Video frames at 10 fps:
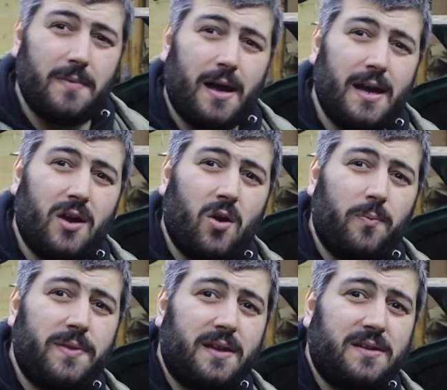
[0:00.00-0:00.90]
I
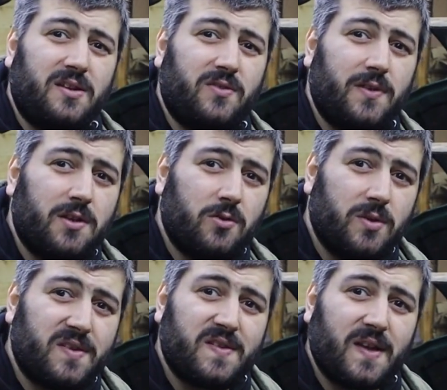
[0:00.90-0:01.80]
hope that this video
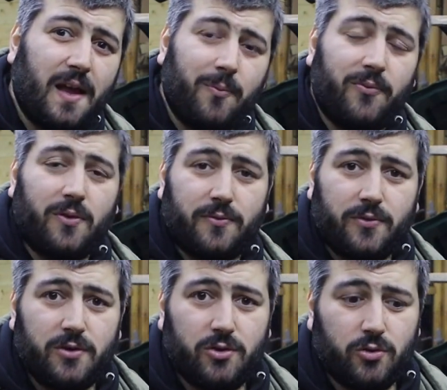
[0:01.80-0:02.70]
was helpful
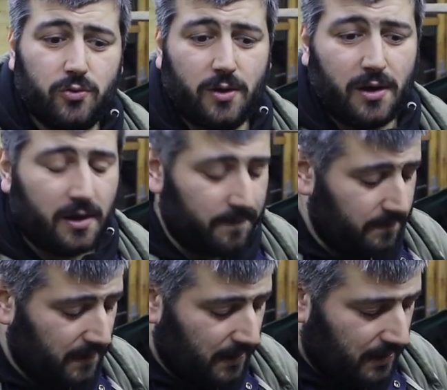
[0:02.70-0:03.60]
for you.
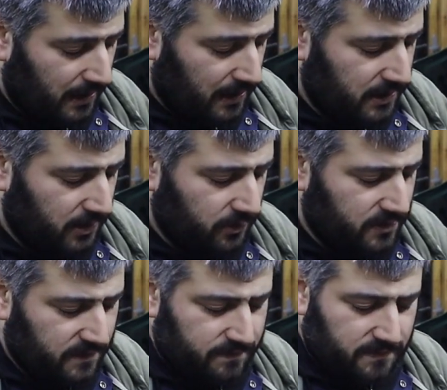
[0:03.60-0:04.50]
I know
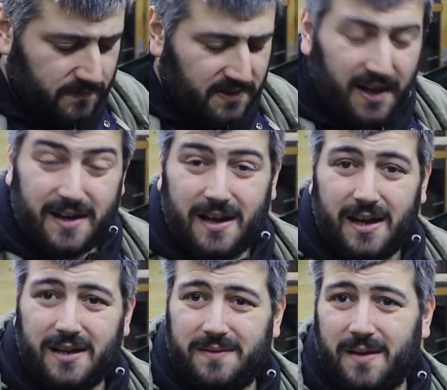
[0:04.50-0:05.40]
the
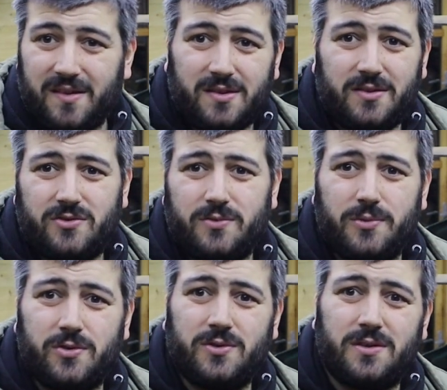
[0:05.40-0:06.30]
NA as a
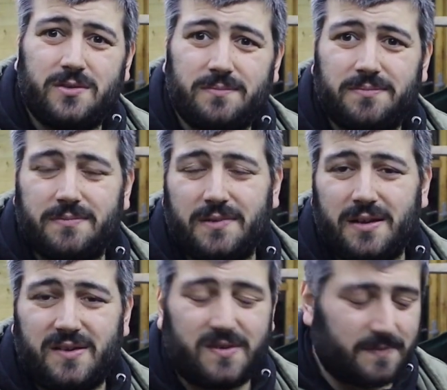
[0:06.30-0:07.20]
distributor,
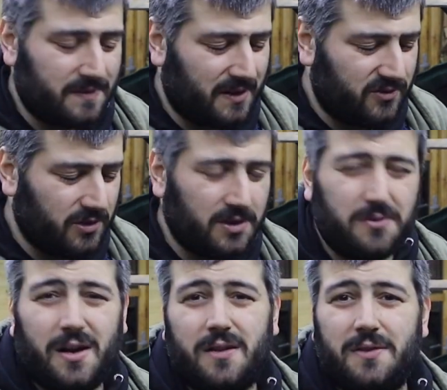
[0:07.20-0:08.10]
there's only
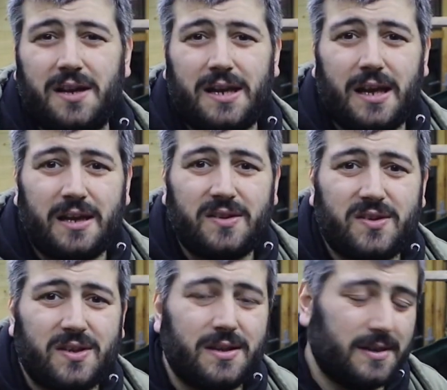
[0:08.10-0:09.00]
300
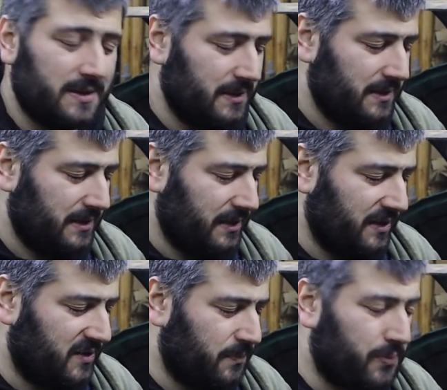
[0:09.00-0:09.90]
NAs.
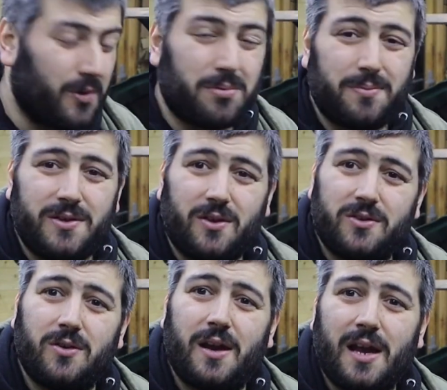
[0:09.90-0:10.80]
It's probably
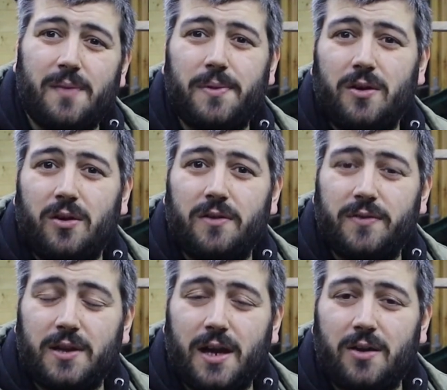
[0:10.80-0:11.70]
not going to help a lot
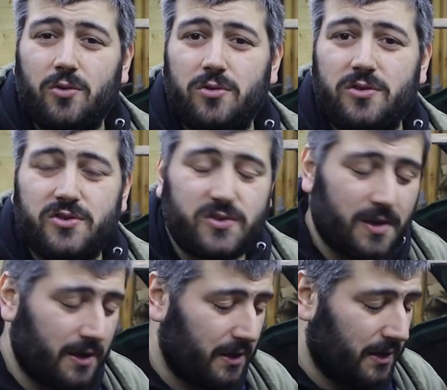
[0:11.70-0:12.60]
of Elan owners.
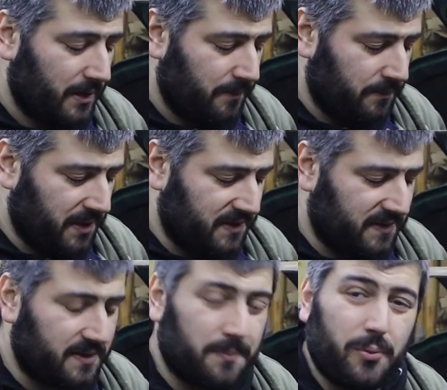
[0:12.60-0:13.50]
But
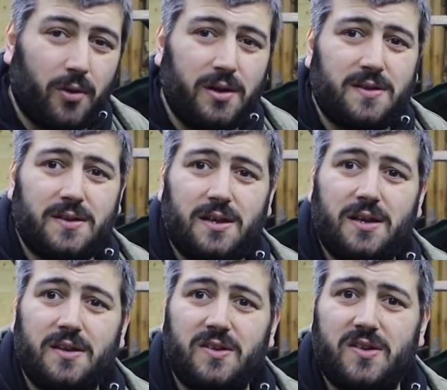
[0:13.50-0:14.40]
the point
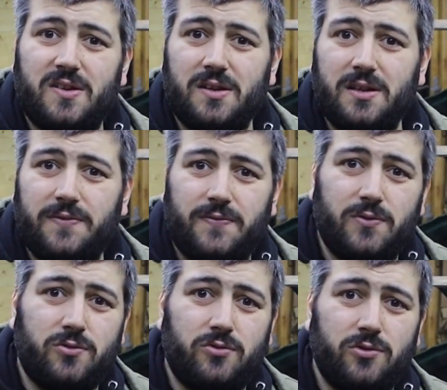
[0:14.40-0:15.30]
is,
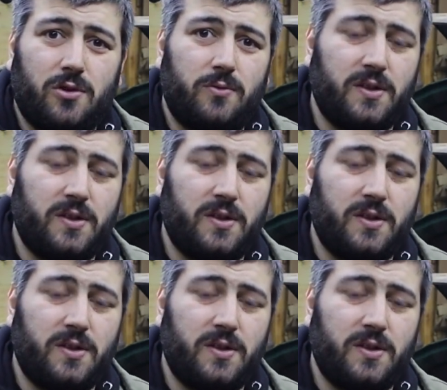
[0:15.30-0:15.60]
if you do your